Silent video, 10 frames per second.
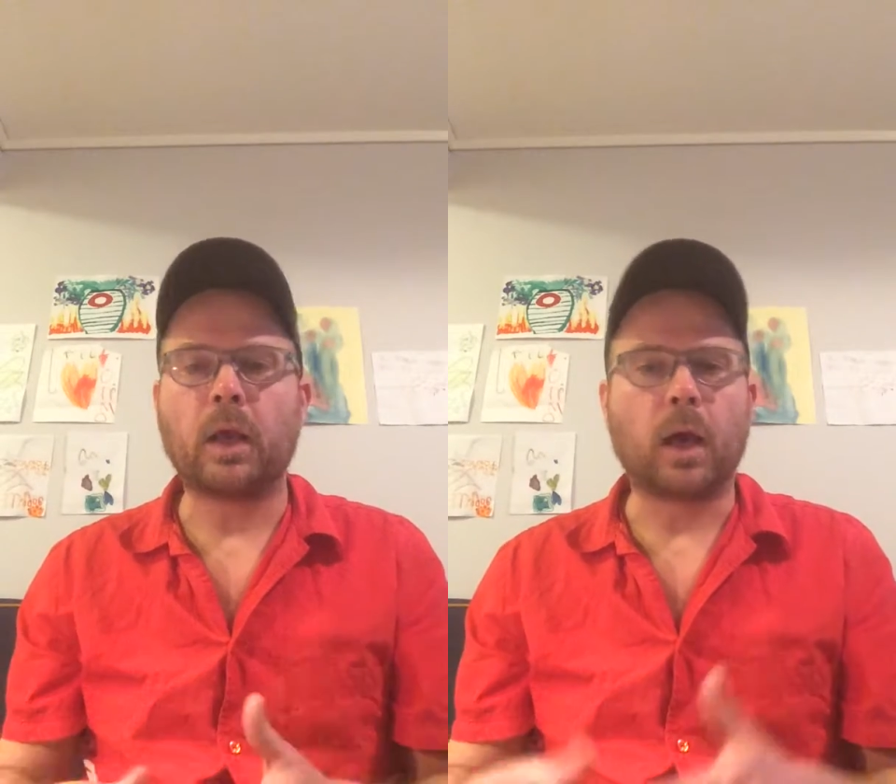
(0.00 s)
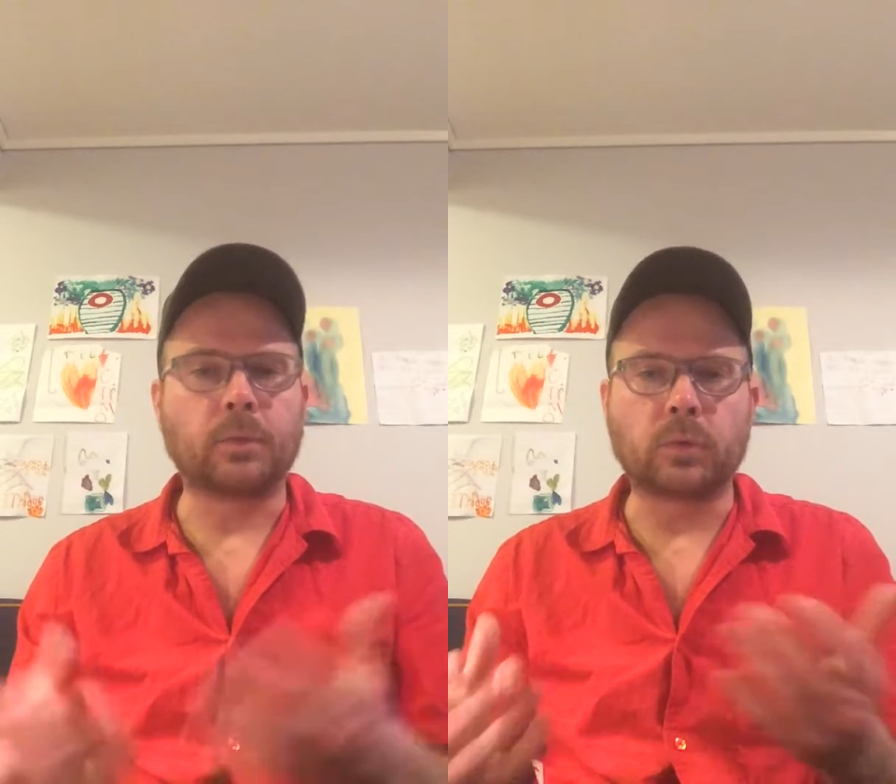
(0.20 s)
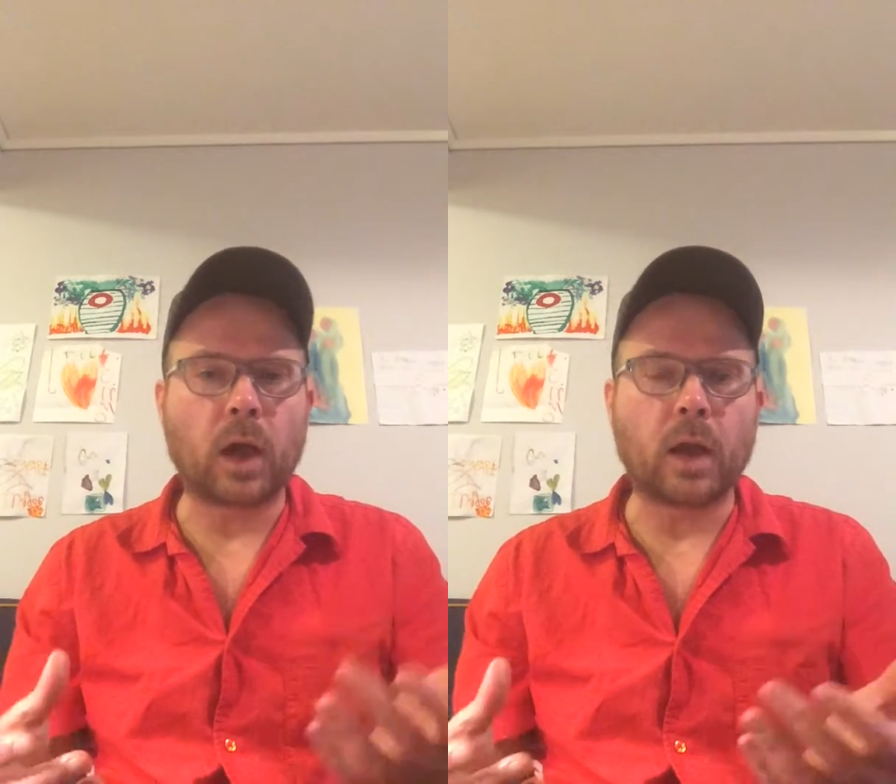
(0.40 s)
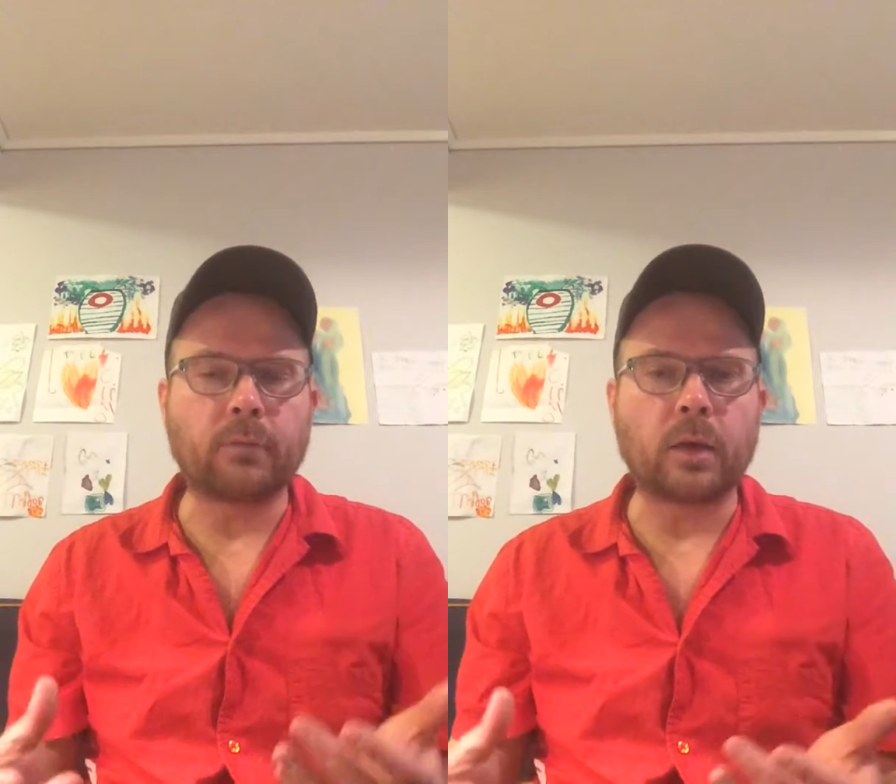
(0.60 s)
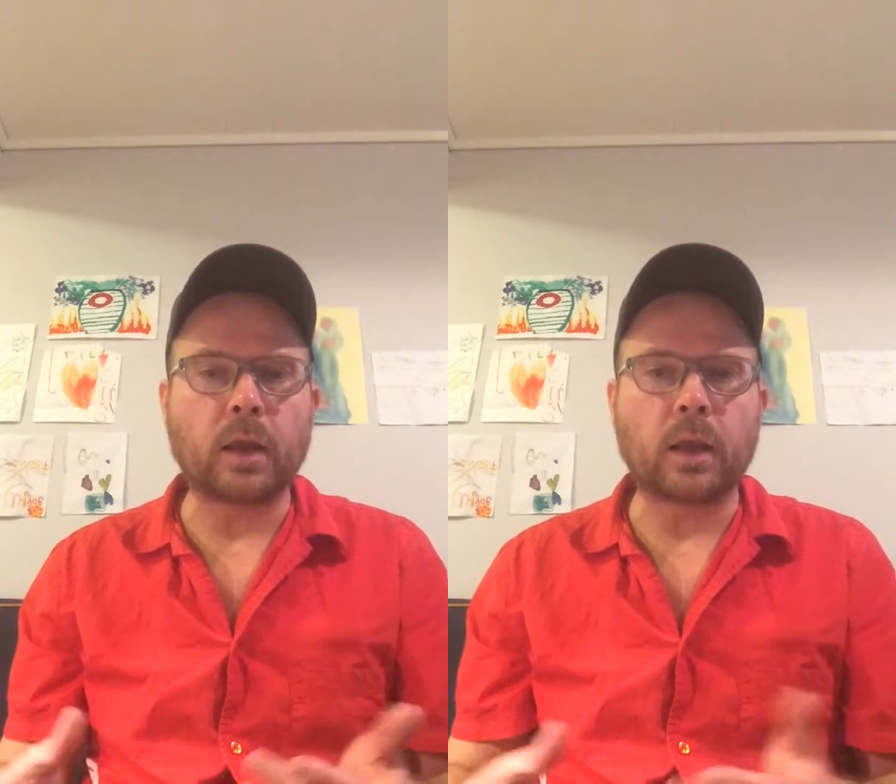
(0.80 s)
I'm
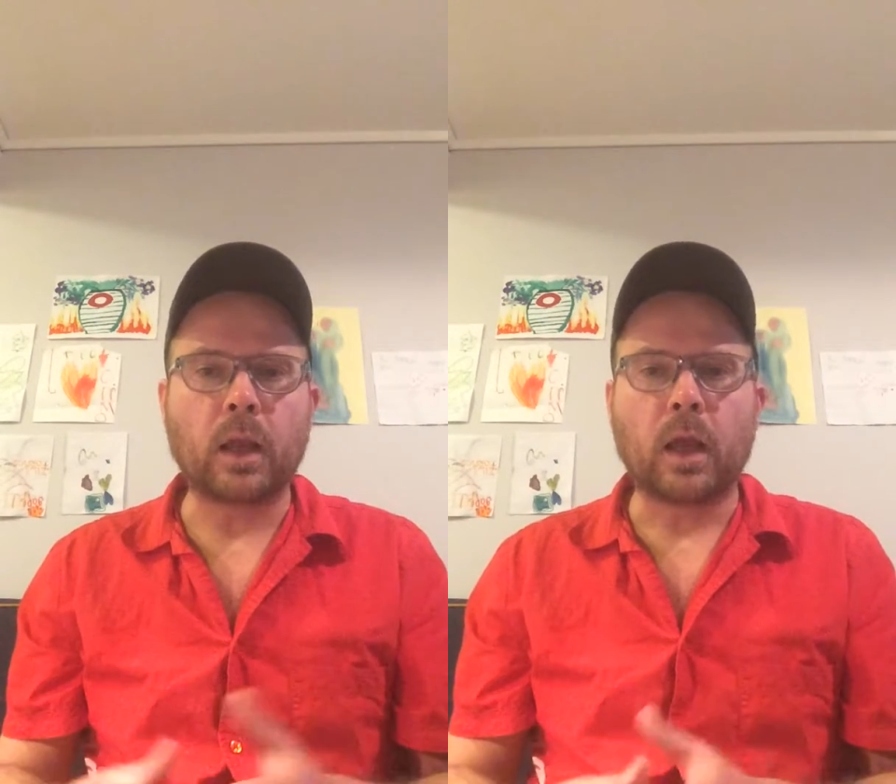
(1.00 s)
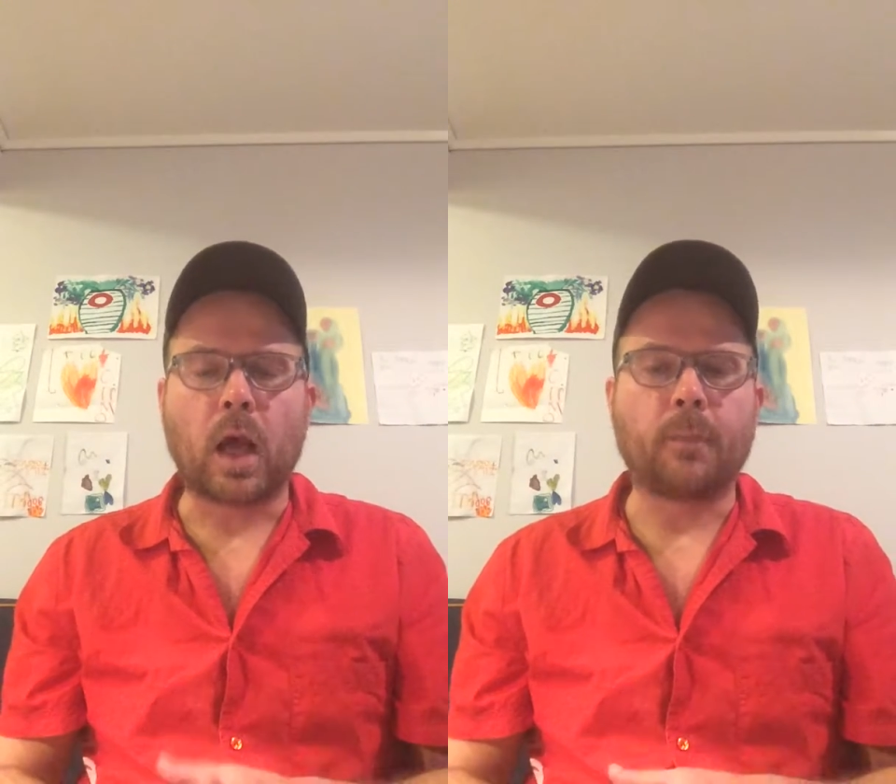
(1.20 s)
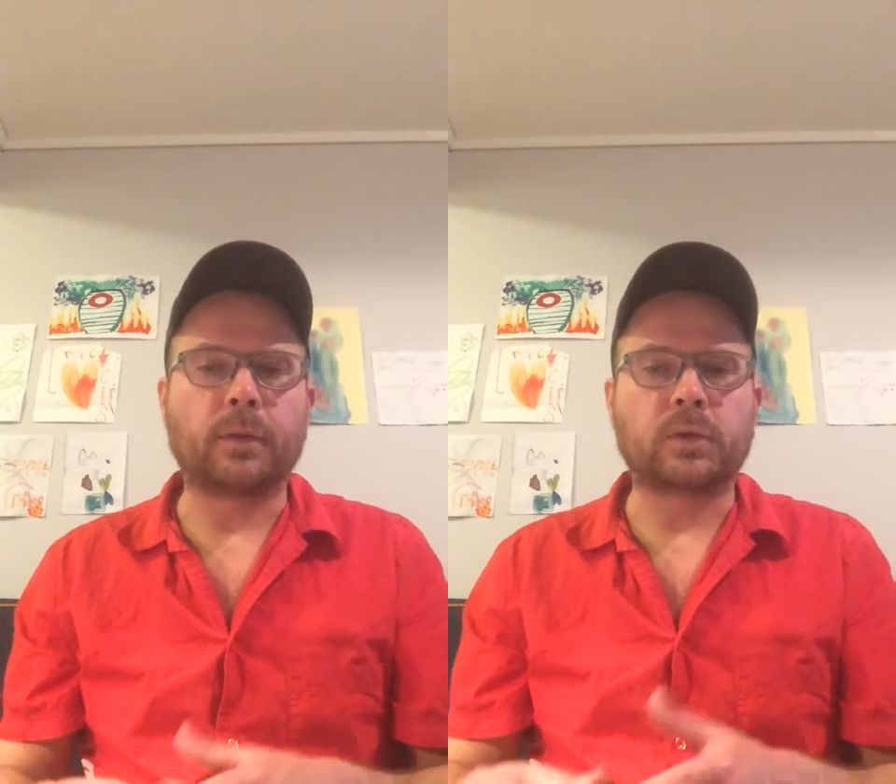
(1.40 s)
driving, I'm at the